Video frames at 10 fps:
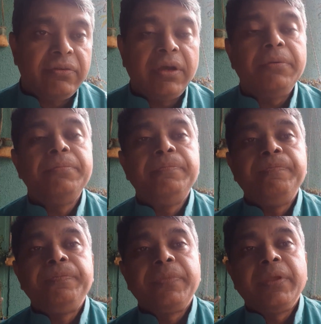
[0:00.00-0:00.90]

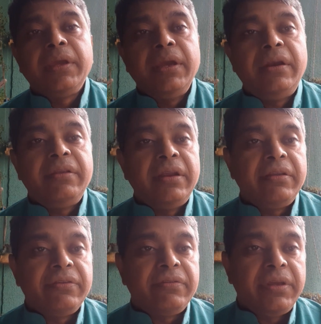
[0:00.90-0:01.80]

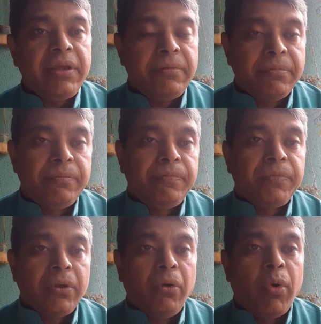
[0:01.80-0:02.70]
the
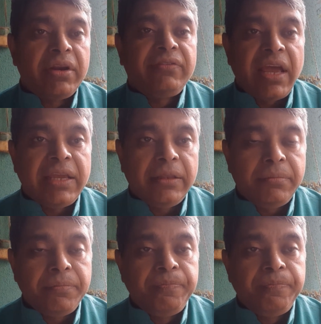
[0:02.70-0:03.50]
water cycle,